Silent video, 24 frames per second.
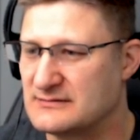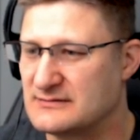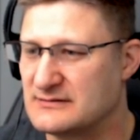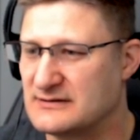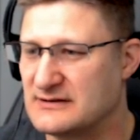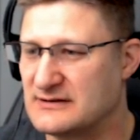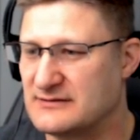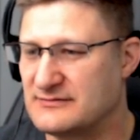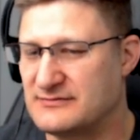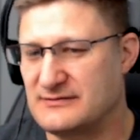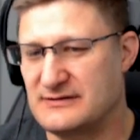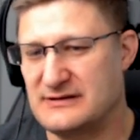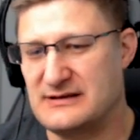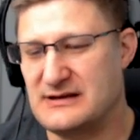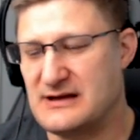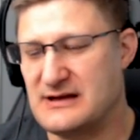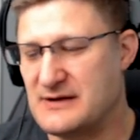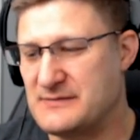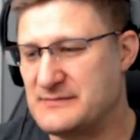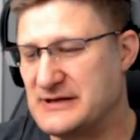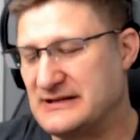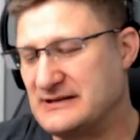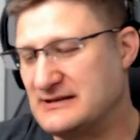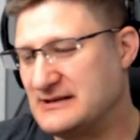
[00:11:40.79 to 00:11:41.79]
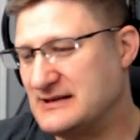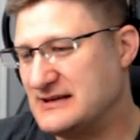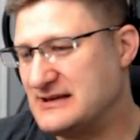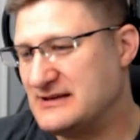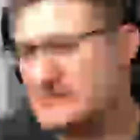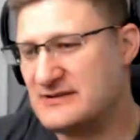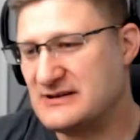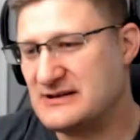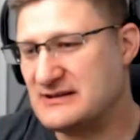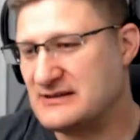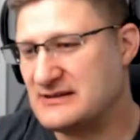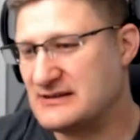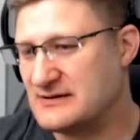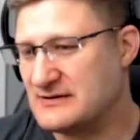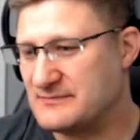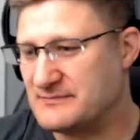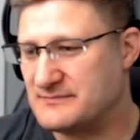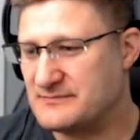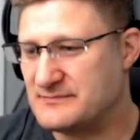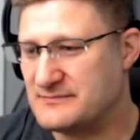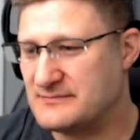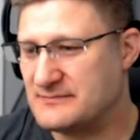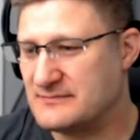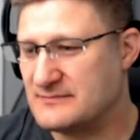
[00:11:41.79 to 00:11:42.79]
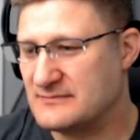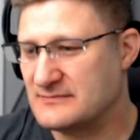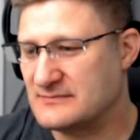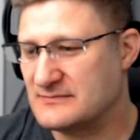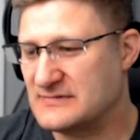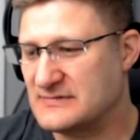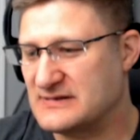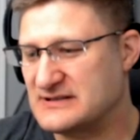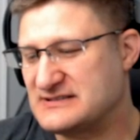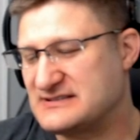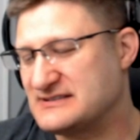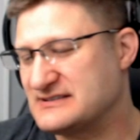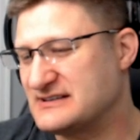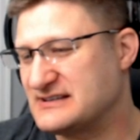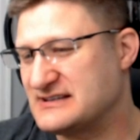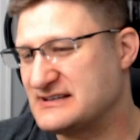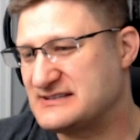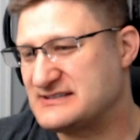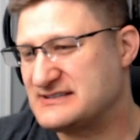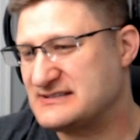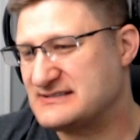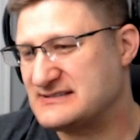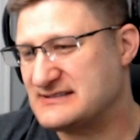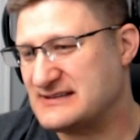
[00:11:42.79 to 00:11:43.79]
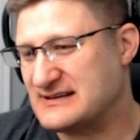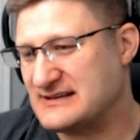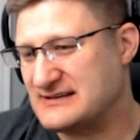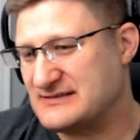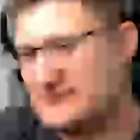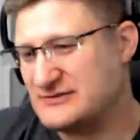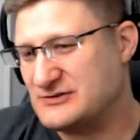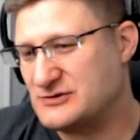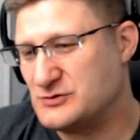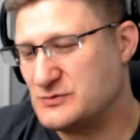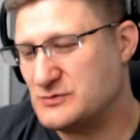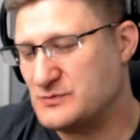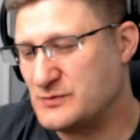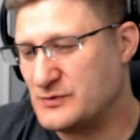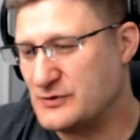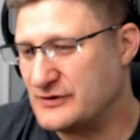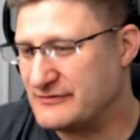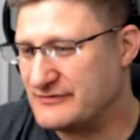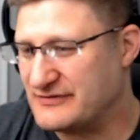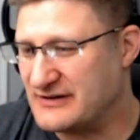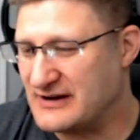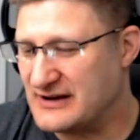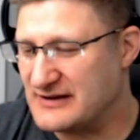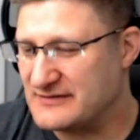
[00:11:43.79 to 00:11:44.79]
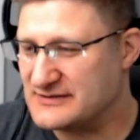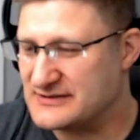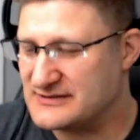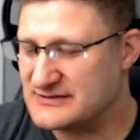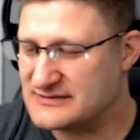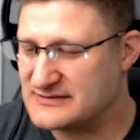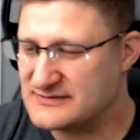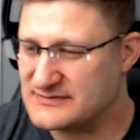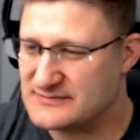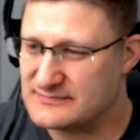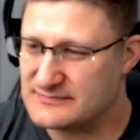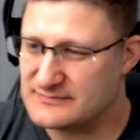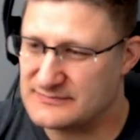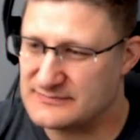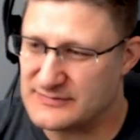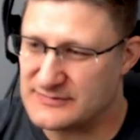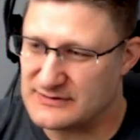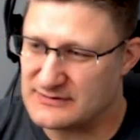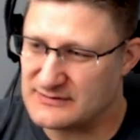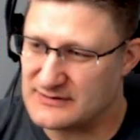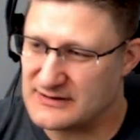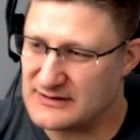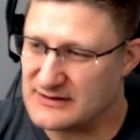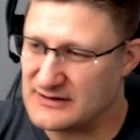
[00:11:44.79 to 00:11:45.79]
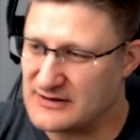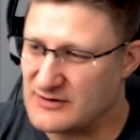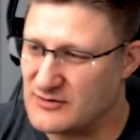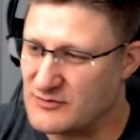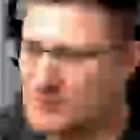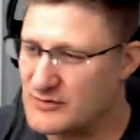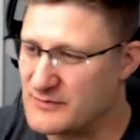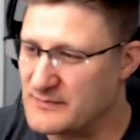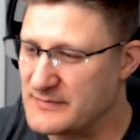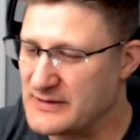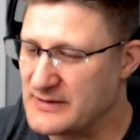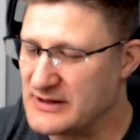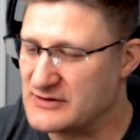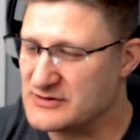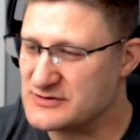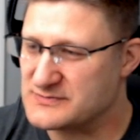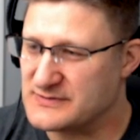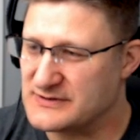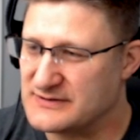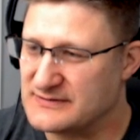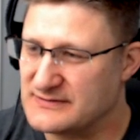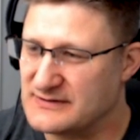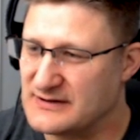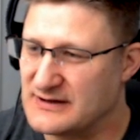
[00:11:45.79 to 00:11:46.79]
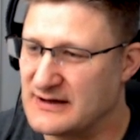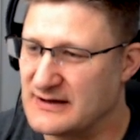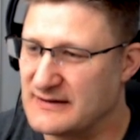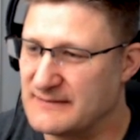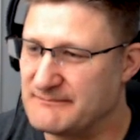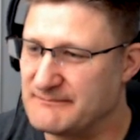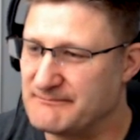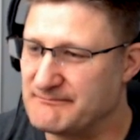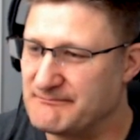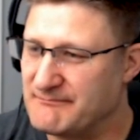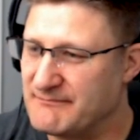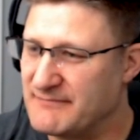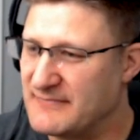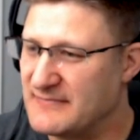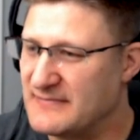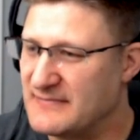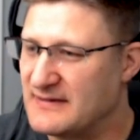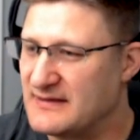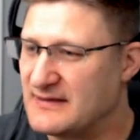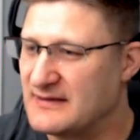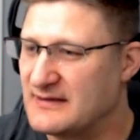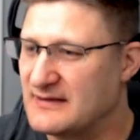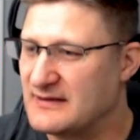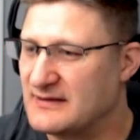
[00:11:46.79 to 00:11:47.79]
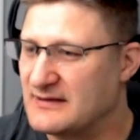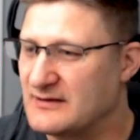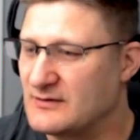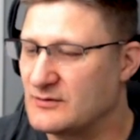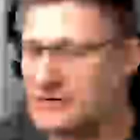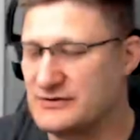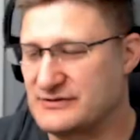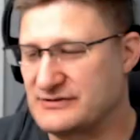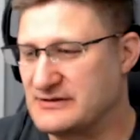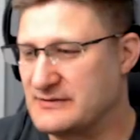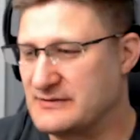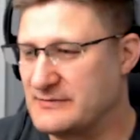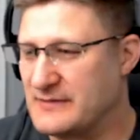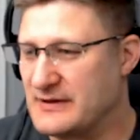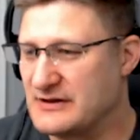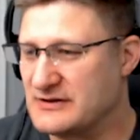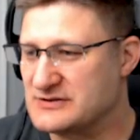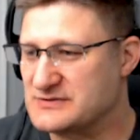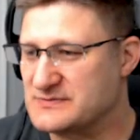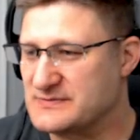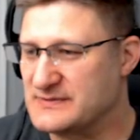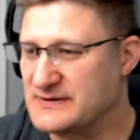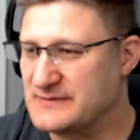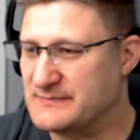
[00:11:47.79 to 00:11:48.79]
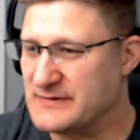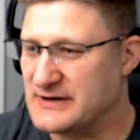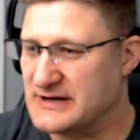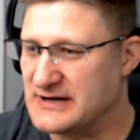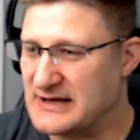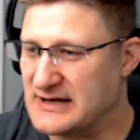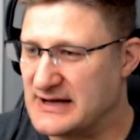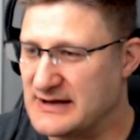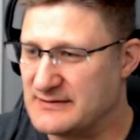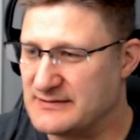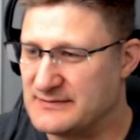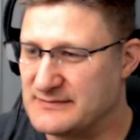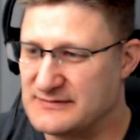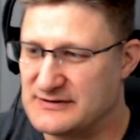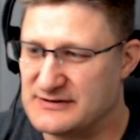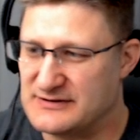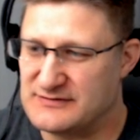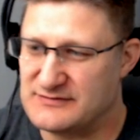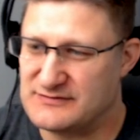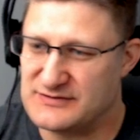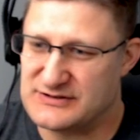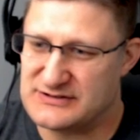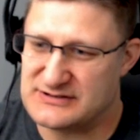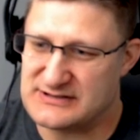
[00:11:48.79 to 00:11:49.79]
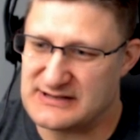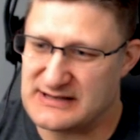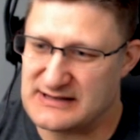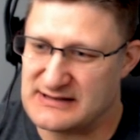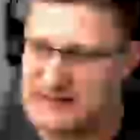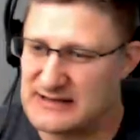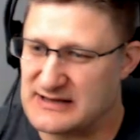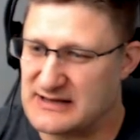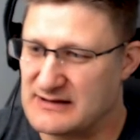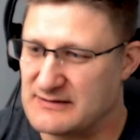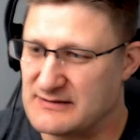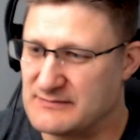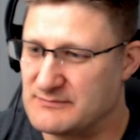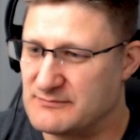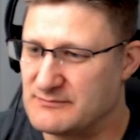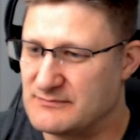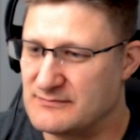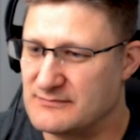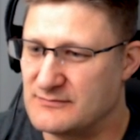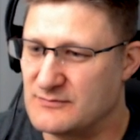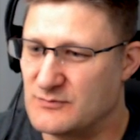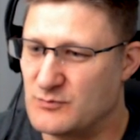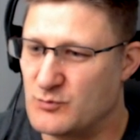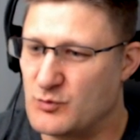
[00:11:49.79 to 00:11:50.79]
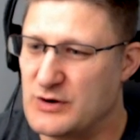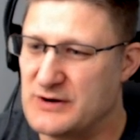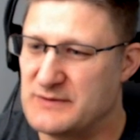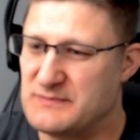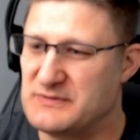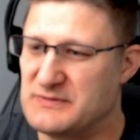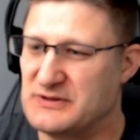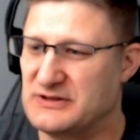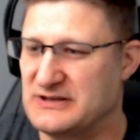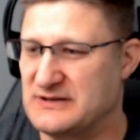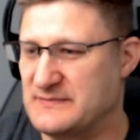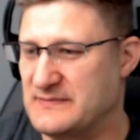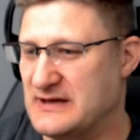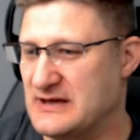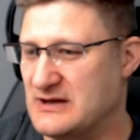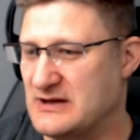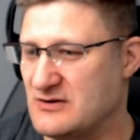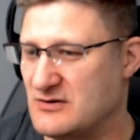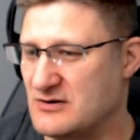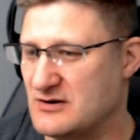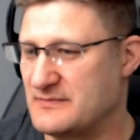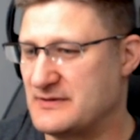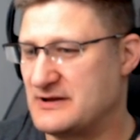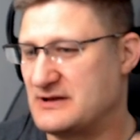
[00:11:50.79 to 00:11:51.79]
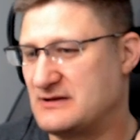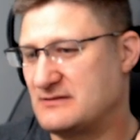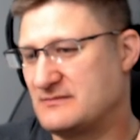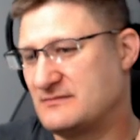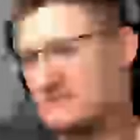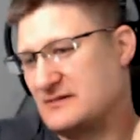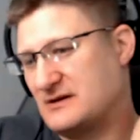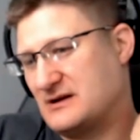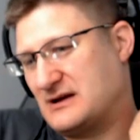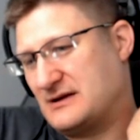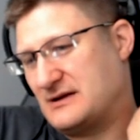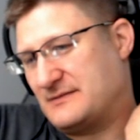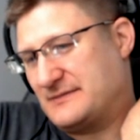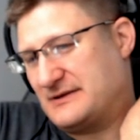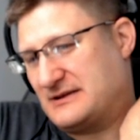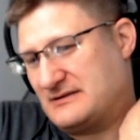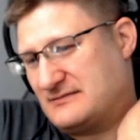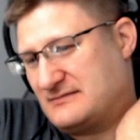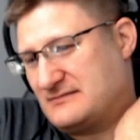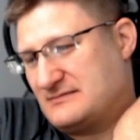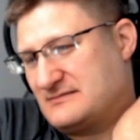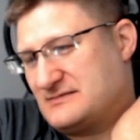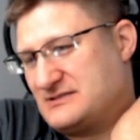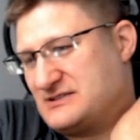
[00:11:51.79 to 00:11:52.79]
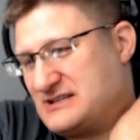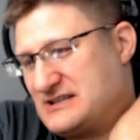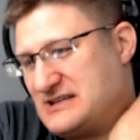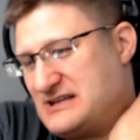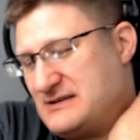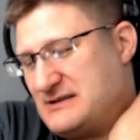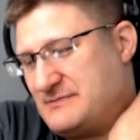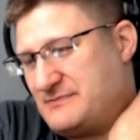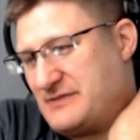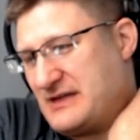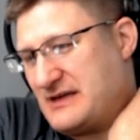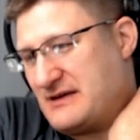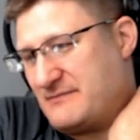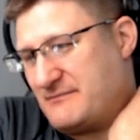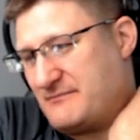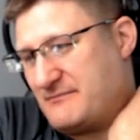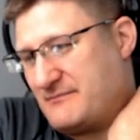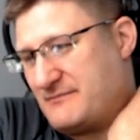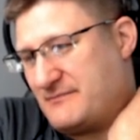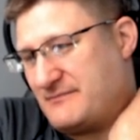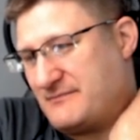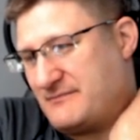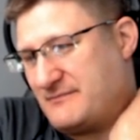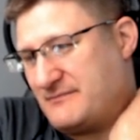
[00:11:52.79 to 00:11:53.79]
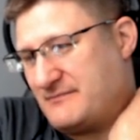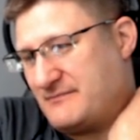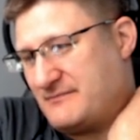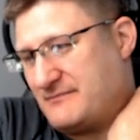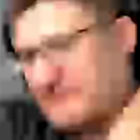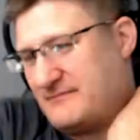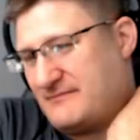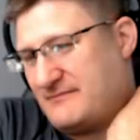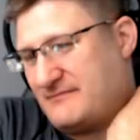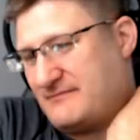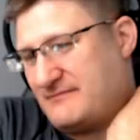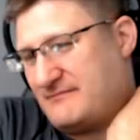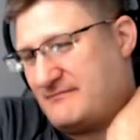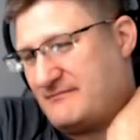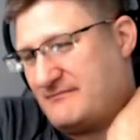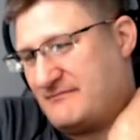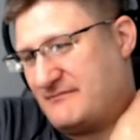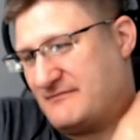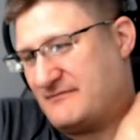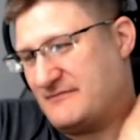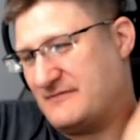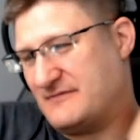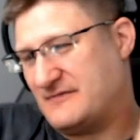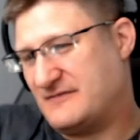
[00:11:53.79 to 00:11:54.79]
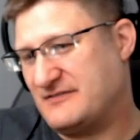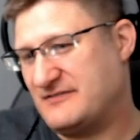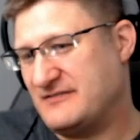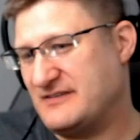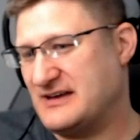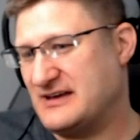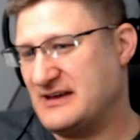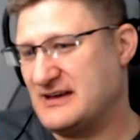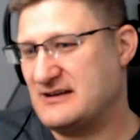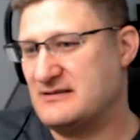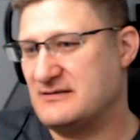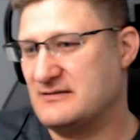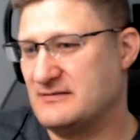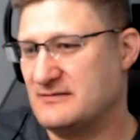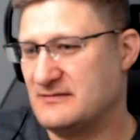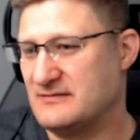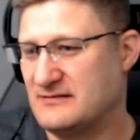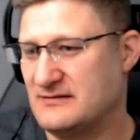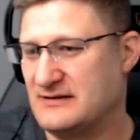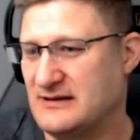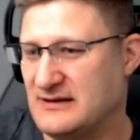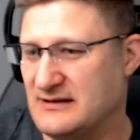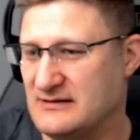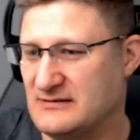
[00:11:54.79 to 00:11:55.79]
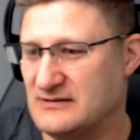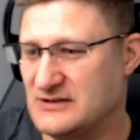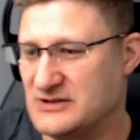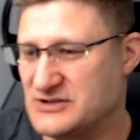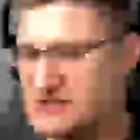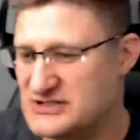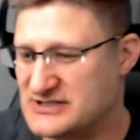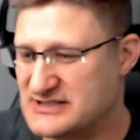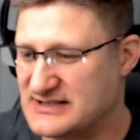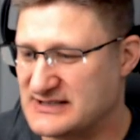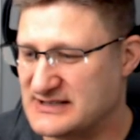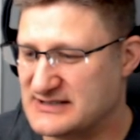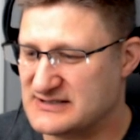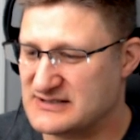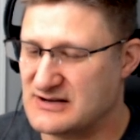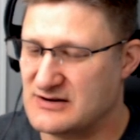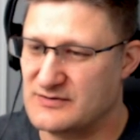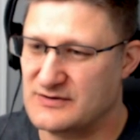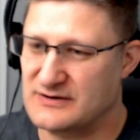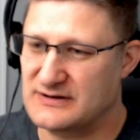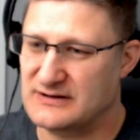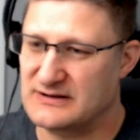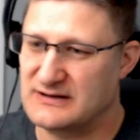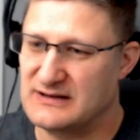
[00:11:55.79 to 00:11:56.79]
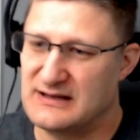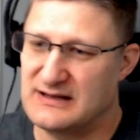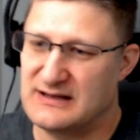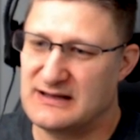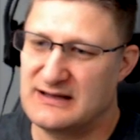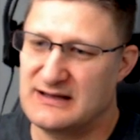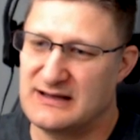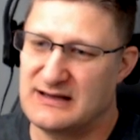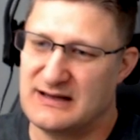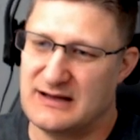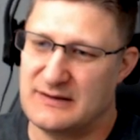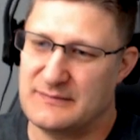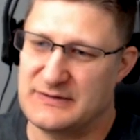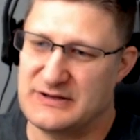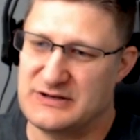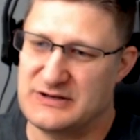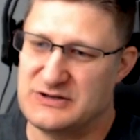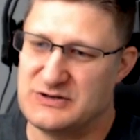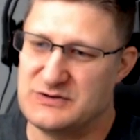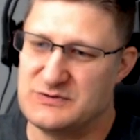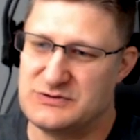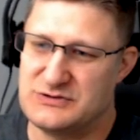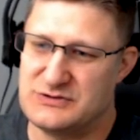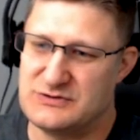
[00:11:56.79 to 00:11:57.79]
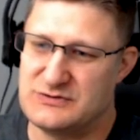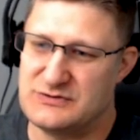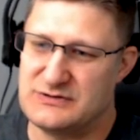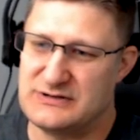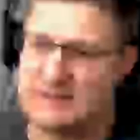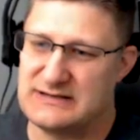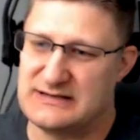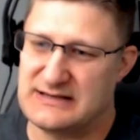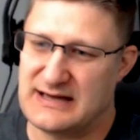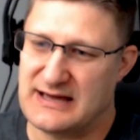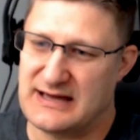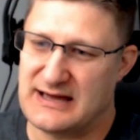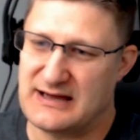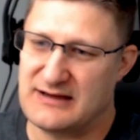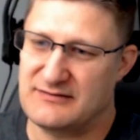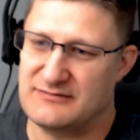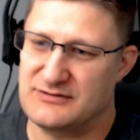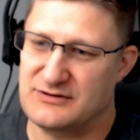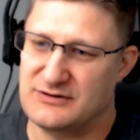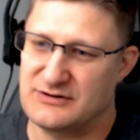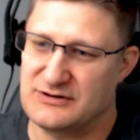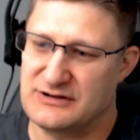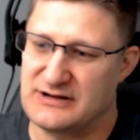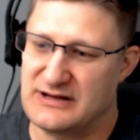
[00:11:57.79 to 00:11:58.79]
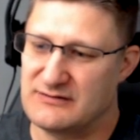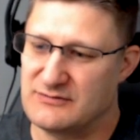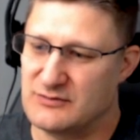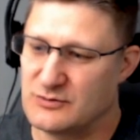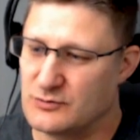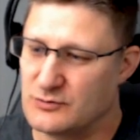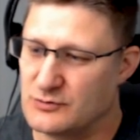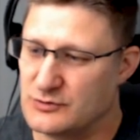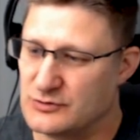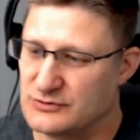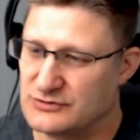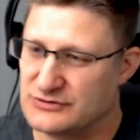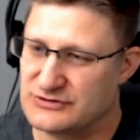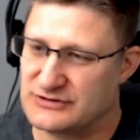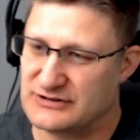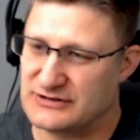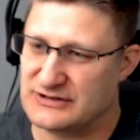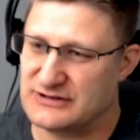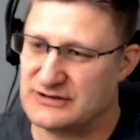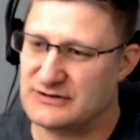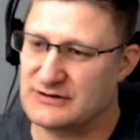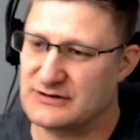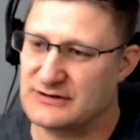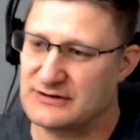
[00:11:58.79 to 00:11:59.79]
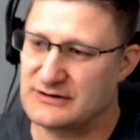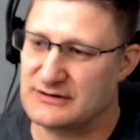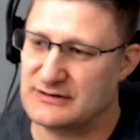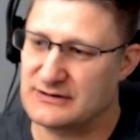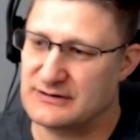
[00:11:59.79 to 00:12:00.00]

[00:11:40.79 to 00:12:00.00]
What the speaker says: Even in the, let's say 2.5 is an over embellishment, or is an embellishment. But if you say like a 1 million man army, to keep them fed and logistics going, you do need to have your naval routes secured.